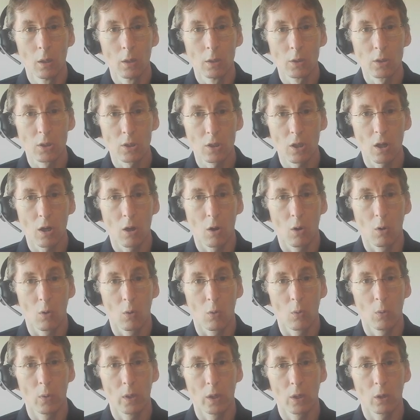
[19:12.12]

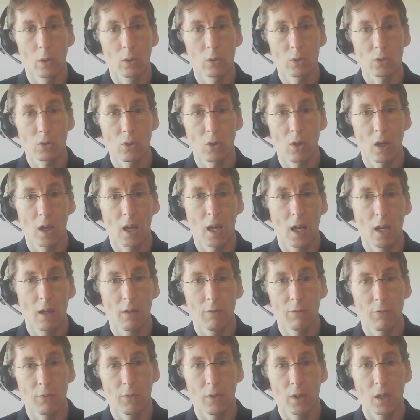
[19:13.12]
So we also
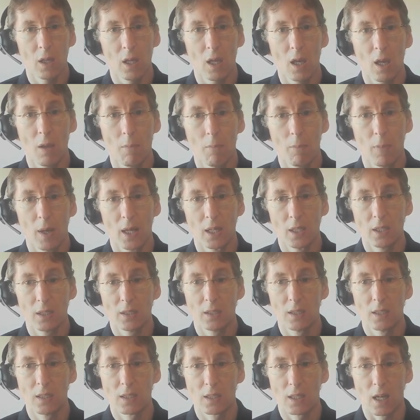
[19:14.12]
have
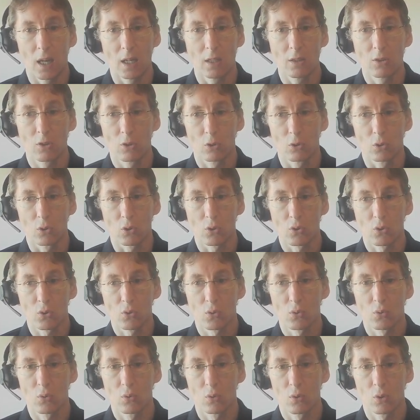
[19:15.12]
embedded design
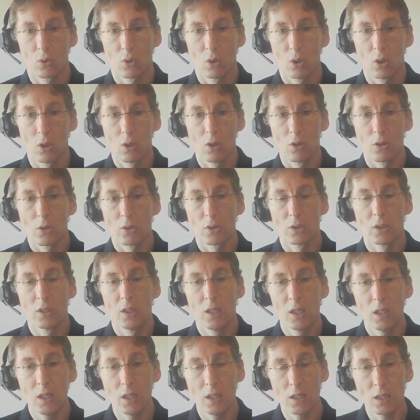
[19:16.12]
tools.
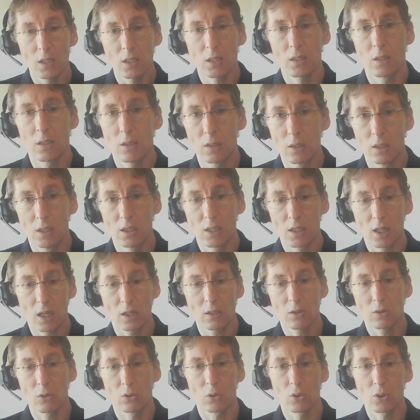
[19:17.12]
These
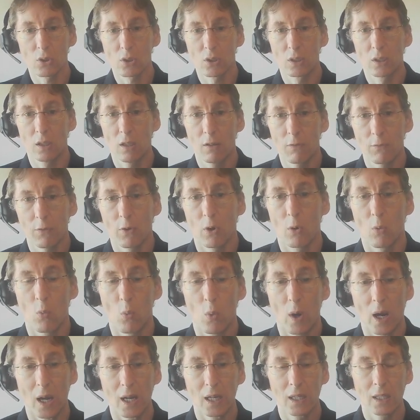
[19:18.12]
design tools differ
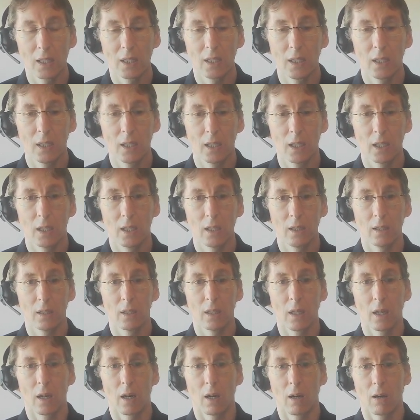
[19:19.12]
widely
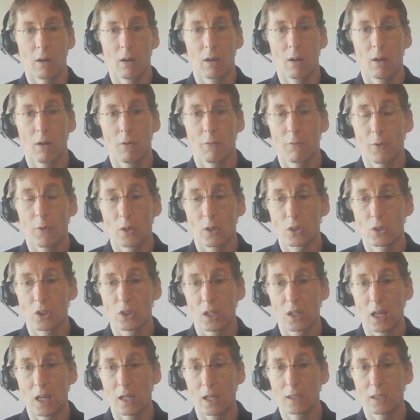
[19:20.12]
in their
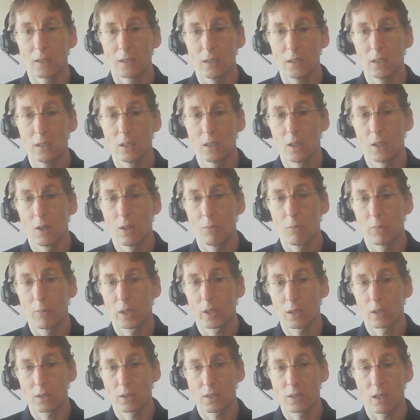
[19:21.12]
functionality
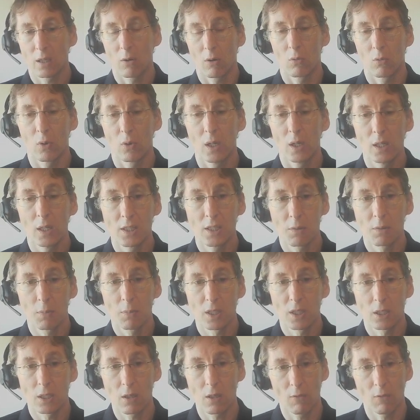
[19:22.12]
because they're really
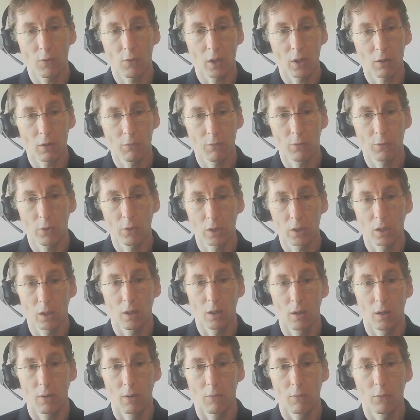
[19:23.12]
specific for
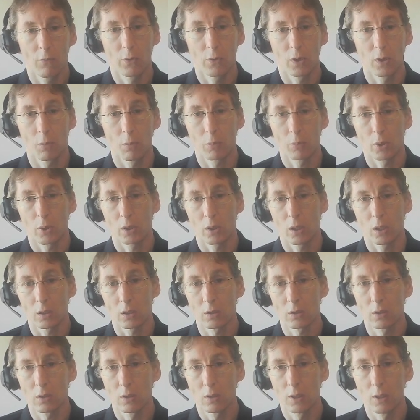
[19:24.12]
the
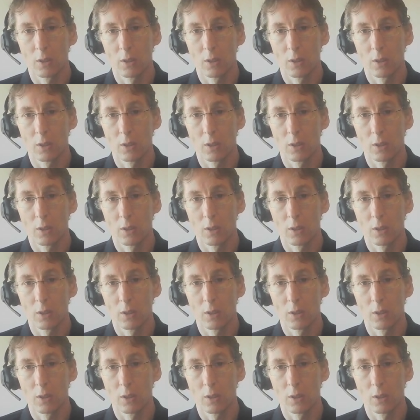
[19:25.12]
product.